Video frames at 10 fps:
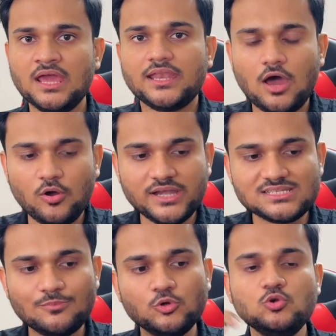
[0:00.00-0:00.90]
Now it's
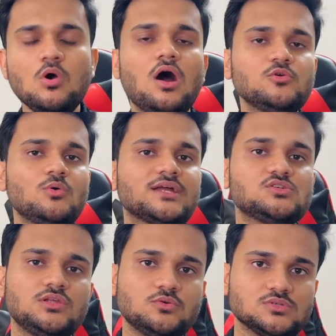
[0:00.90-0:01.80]
up to you how you
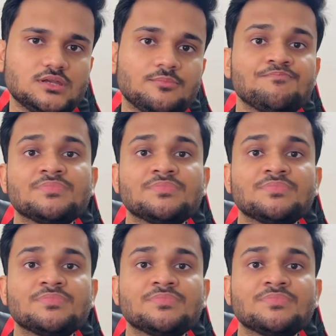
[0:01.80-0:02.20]
actually use it.